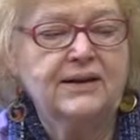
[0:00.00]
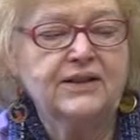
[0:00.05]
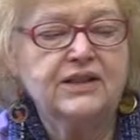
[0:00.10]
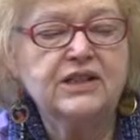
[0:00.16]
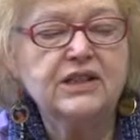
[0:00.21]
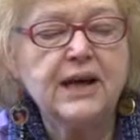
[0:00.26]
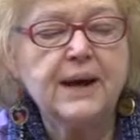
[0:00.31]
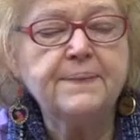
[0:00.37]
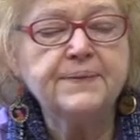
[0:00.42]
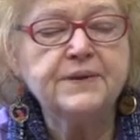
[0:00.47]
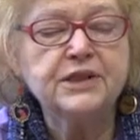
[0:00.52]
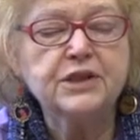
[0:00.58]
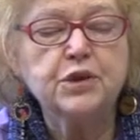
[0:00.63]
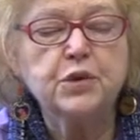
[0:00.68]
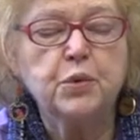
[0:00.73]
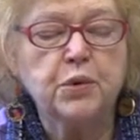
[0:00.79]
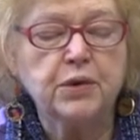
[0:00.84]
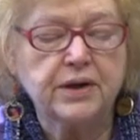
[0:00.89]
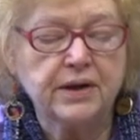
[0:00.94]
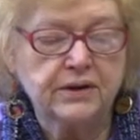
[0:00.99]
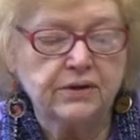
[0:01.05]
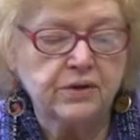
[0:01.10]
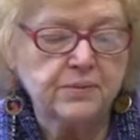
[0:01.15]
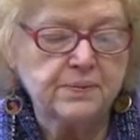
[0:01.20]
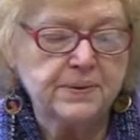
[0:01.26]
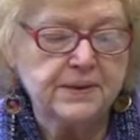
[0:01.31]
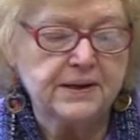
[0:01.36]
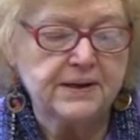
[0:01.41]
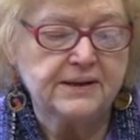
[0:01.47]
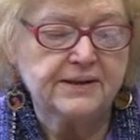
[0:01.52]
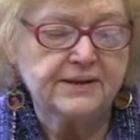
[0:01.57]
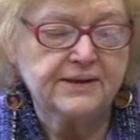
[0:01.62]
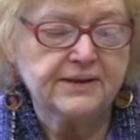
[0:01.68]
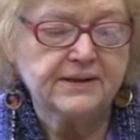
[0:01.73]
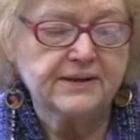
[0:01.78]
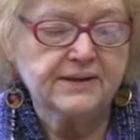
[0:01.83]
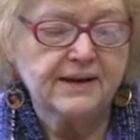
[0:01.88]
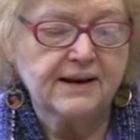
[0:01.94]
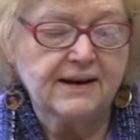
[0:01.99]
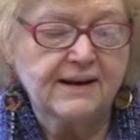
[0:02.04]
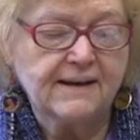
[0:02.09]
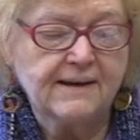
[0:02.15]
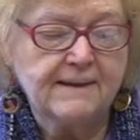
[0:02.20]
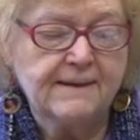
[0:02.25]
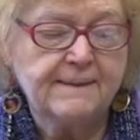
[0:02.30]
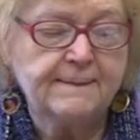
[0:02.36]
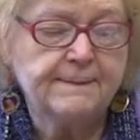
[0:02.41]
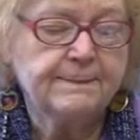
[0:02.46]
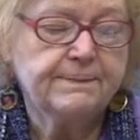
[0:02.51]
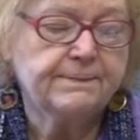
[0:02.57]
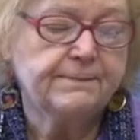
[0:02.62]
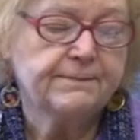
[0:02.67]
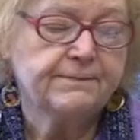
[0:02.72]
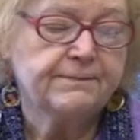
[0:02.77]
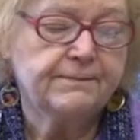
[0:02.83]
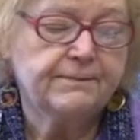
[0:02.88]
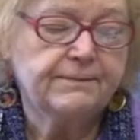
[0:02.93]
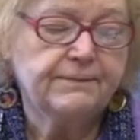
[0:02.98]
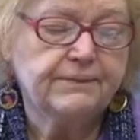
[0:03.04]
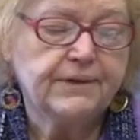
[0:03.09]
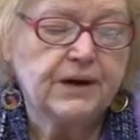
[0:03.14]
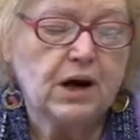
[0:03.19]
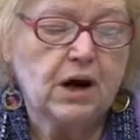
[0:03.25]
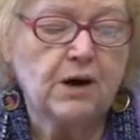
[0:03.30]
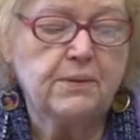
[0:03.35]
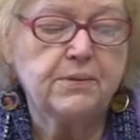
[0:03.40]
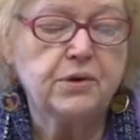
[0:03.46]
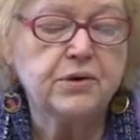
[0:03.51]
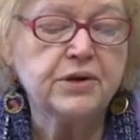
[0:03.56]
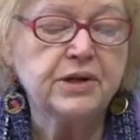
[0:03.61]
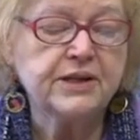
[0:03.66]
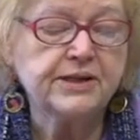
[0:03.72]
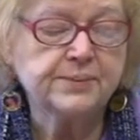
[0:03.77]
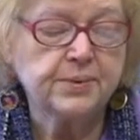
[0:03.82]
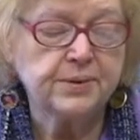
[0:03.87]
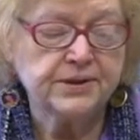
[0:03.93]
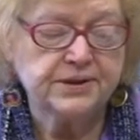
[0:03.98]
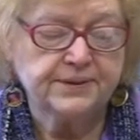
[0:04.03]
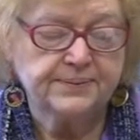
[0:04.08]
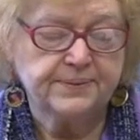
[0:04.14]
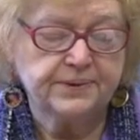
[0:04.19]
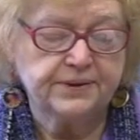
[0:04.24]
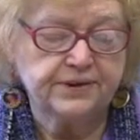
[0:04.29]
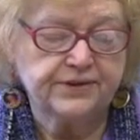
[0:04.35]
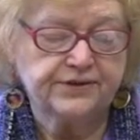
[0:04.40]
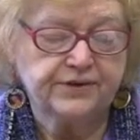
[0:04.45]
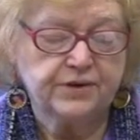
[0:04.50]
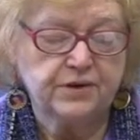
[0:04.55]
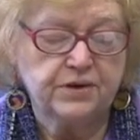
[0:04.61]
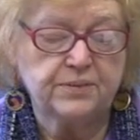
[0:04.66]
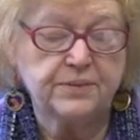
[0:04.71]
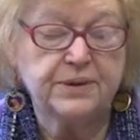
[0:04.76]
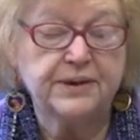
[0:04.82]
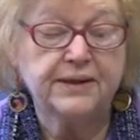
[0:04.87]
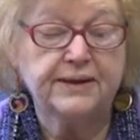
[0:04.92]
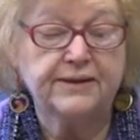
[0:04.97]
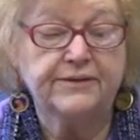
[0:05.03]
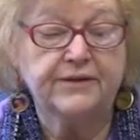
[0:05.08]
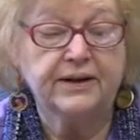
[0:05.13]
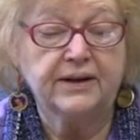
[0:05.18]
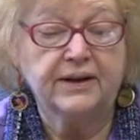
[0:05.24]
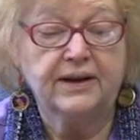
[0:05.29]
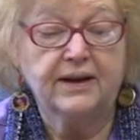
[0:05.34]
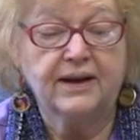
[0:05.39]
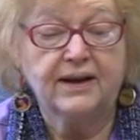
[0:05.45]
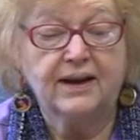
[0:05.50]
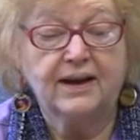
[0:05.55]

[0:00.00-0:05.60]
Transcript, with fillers: Steps toward inner peace. Harmonious principles for human living.